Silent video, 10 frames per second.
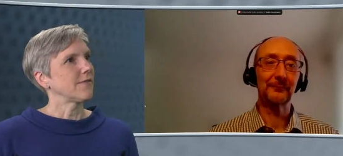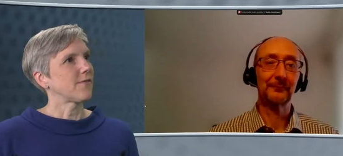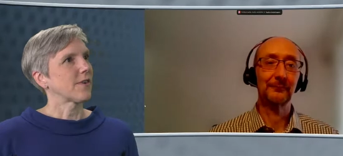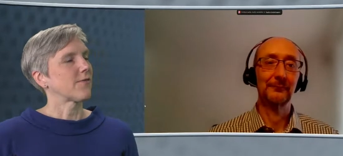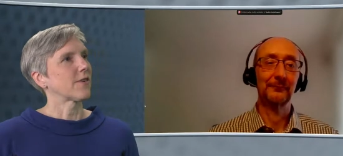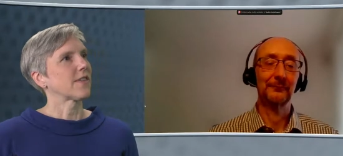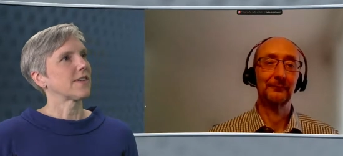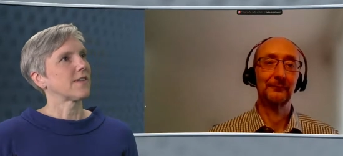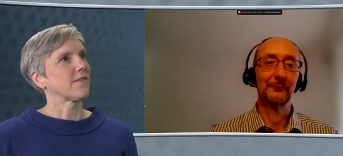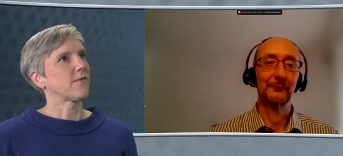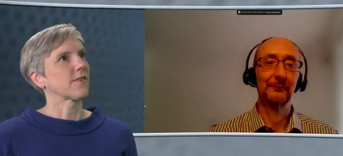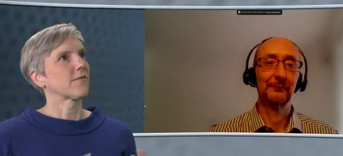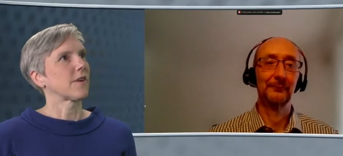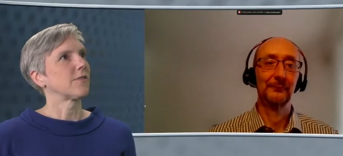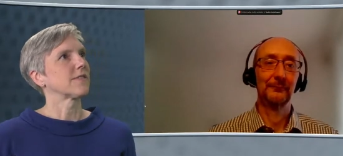Speaker 1: for for the for
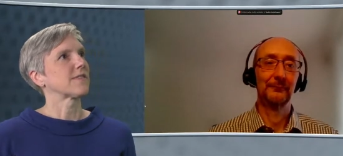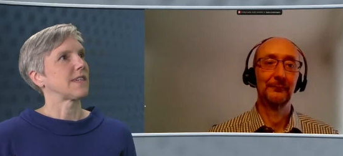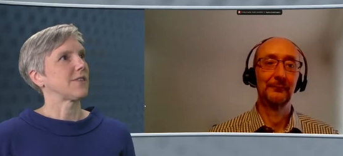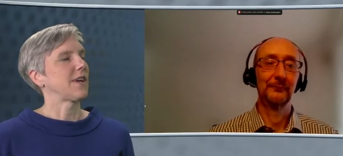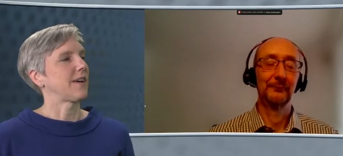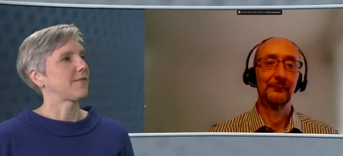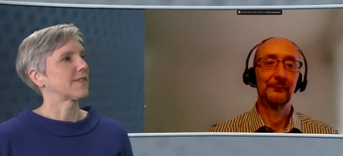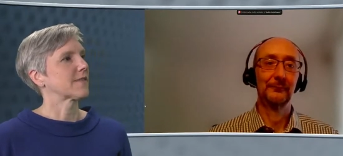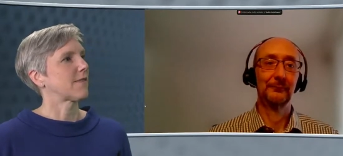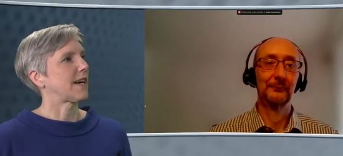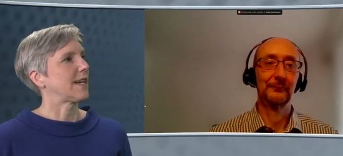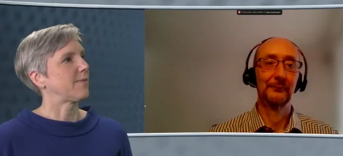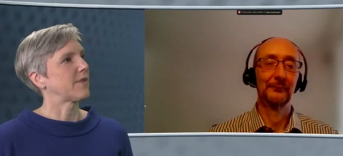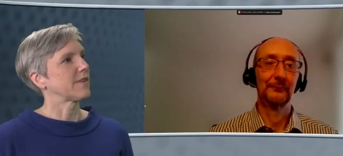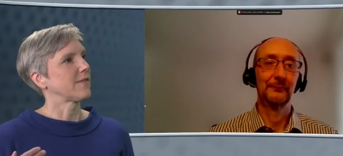the roles that you have
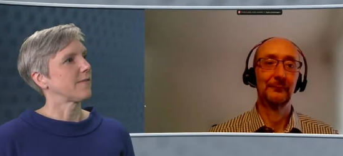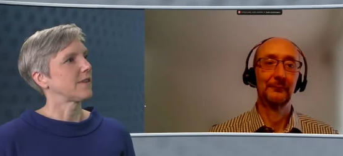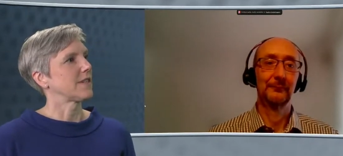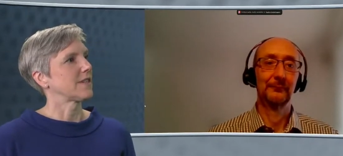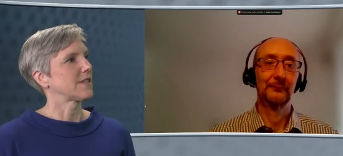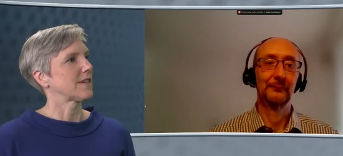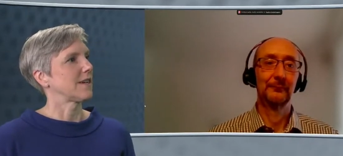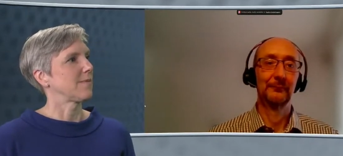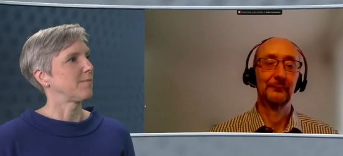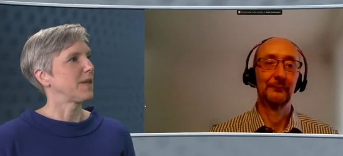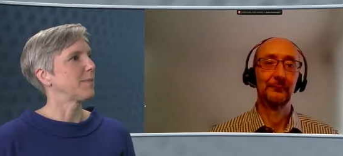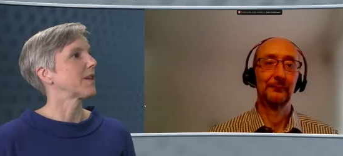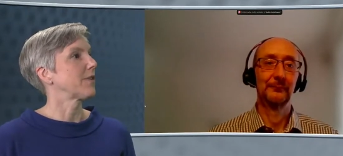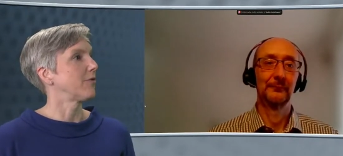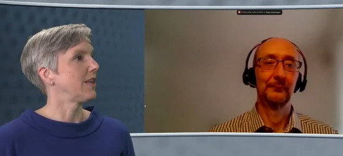described, the different uh,
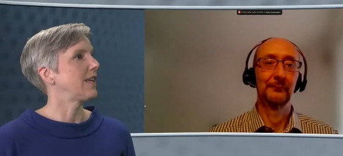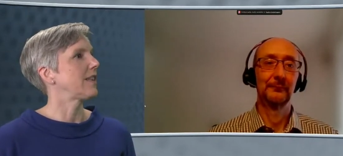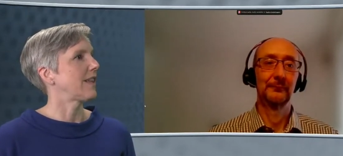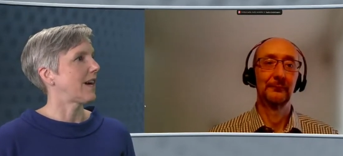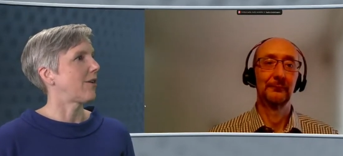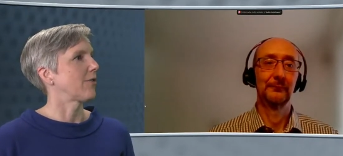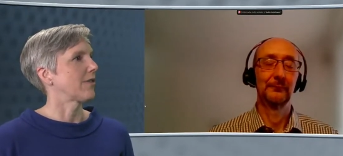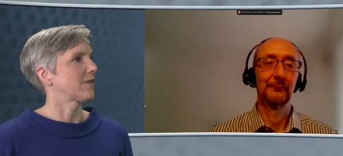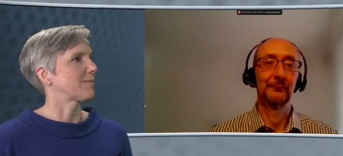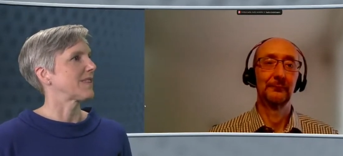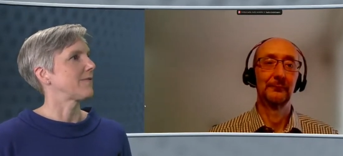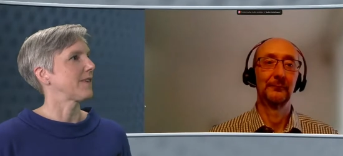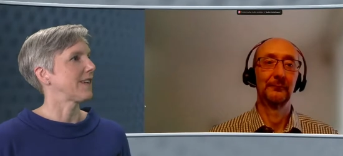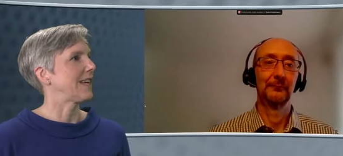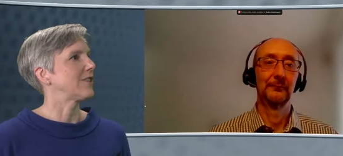people you need now, the
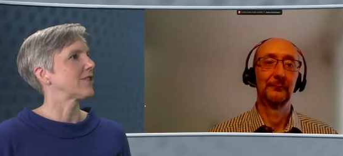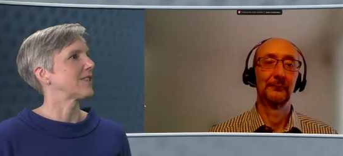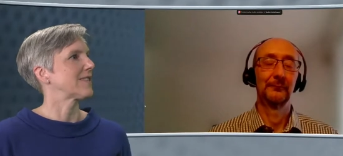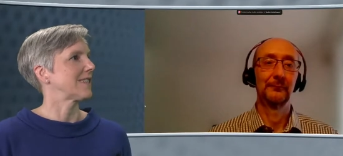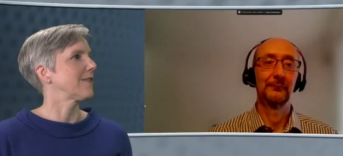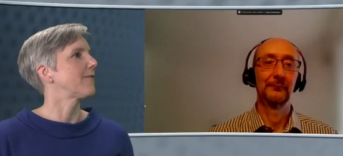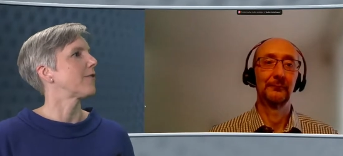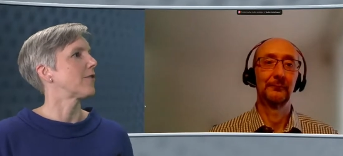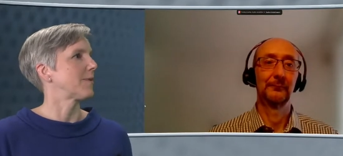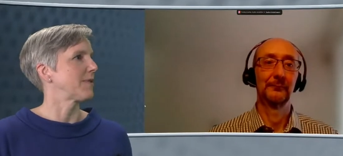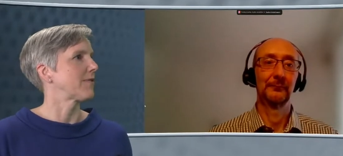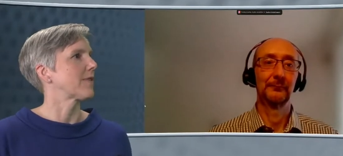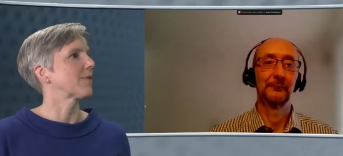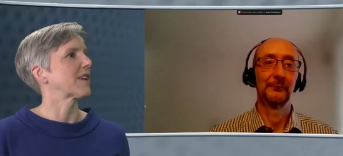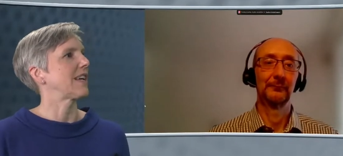specifications that differ a bit
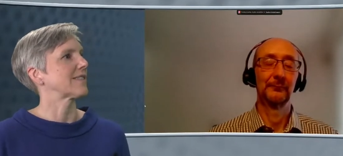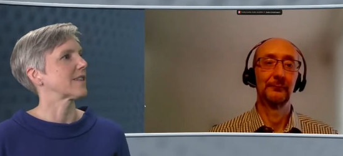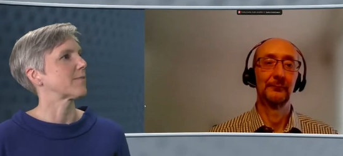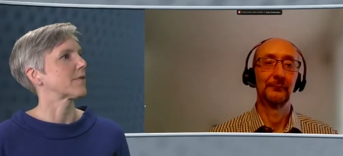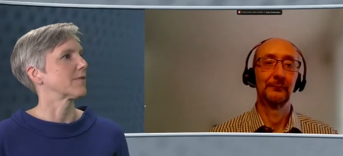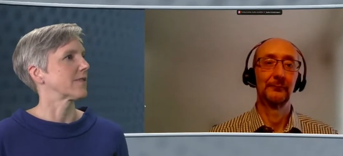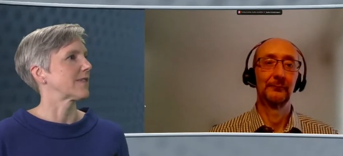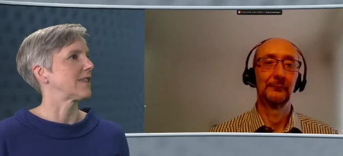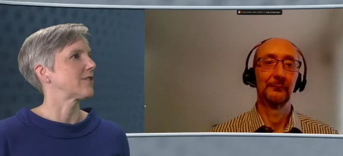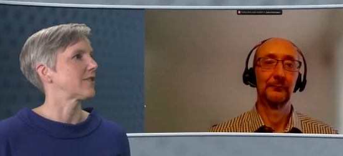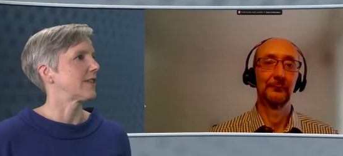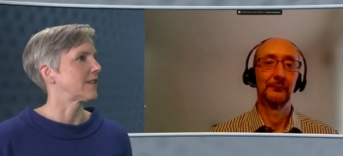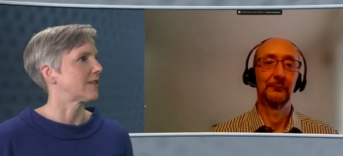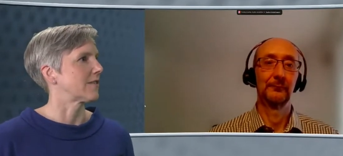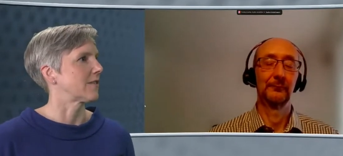from the classical process
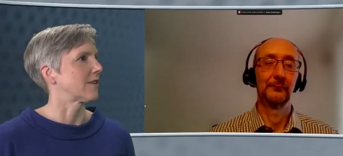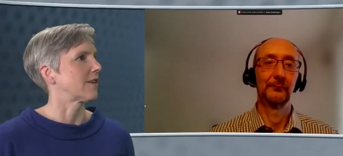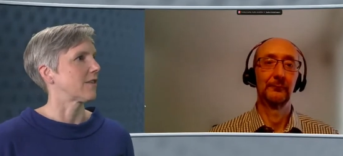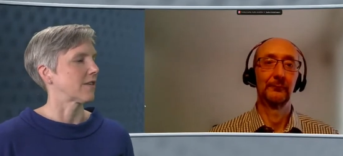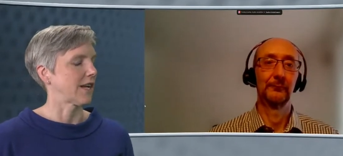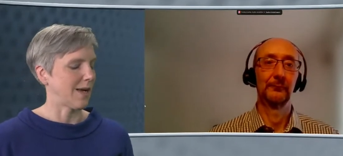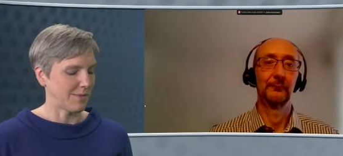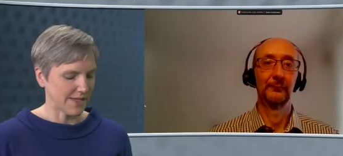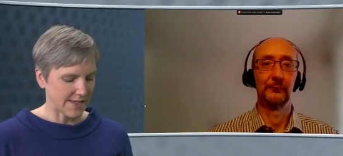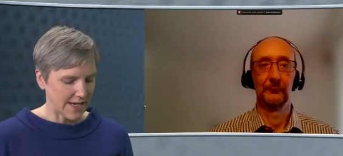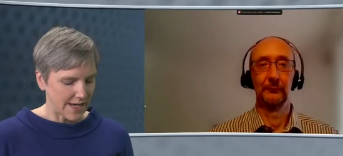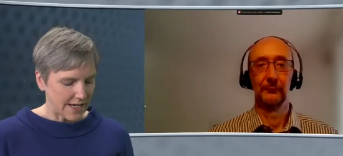engineer or, or chemist?